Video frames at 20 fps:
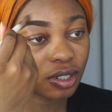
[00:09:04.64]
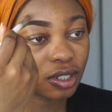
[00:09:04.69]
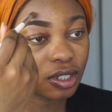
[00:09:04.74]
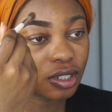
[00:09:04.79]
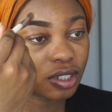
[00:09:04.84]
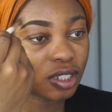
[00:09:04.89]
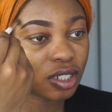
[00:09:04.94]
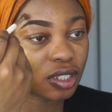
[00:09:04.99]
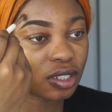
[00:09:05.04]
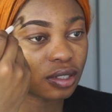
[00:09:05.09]

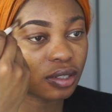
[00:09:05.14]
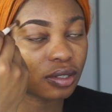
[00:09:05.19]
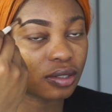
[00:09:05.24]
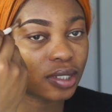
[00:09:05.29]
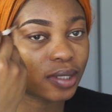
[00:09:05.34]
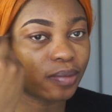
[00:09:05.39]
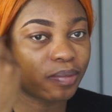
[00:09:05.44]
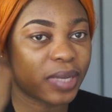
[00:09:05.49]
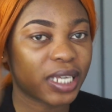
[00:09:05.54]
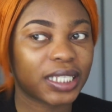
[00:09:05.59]
it just
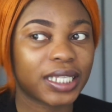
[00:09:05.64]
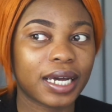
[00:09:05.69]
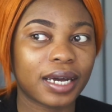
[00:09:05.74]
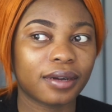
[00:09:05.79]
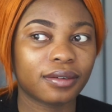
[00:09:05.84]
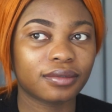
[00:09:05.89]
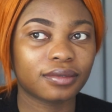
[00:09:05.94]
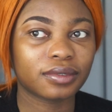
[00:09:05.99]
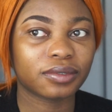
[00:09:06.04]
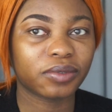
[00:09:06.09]
looks
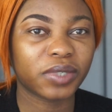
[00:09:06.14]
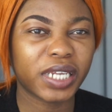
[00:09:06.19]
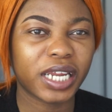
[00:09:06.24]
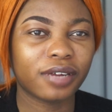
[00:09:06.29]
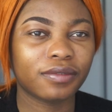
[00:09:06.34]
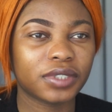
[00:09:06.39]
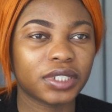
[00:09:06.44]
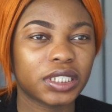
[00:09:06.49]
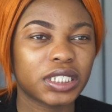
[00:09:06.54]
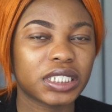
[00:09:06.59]
better when
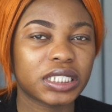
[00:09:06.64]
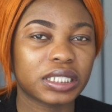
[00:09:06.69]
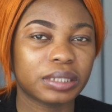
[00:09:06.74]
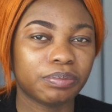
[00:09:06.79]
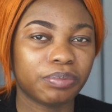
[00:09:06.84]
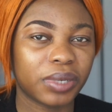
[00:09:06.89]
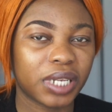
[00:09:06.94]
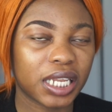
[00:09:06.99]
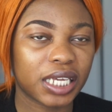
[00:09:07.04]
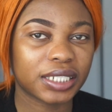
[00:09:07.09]
everything is
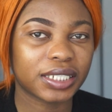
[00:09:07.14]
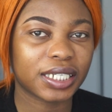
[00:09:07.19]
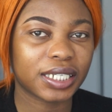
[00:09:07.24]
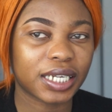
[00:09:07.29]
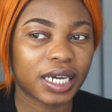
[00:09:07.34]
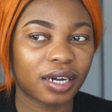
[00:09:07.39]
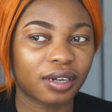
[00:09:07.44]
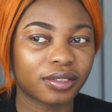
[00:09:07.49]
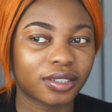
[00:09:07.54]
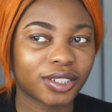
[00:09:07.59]
blended
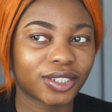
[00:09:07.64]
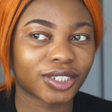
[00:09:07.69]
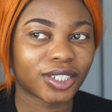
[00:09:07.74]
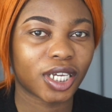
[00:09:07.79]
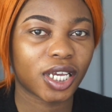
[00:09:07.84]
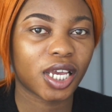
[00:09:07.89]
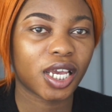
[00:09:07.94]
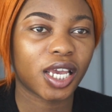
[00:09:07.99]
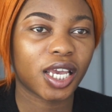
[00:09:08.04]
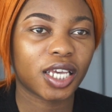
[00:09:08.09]
out.
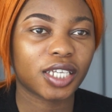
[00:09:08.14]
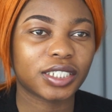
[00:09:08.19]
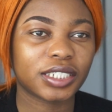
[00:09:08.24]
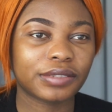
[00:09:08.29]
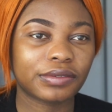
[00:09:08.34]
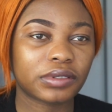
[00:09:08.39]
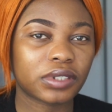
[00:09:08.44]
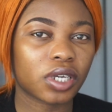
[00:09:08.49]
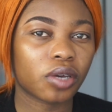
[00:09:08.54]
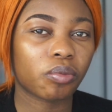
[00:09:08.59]
It
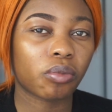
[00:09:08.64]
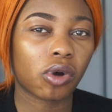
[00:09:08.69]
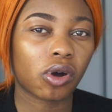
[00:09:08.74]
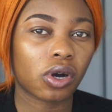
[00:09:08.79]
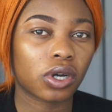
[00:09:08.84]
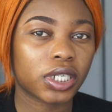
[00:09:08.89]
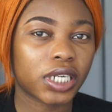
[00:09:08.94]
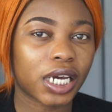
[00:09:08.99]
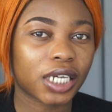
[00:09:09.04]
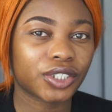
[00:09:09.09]
gives you a
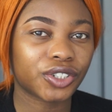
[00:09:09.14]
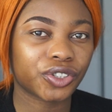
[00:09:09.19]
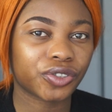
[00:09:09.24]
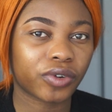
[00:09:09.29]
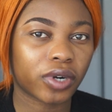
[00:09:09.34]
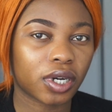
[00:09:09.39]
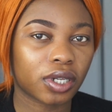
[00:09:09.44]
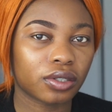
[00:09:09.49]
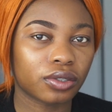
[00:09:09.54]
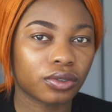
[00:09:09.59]
more
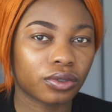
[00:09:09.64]
natural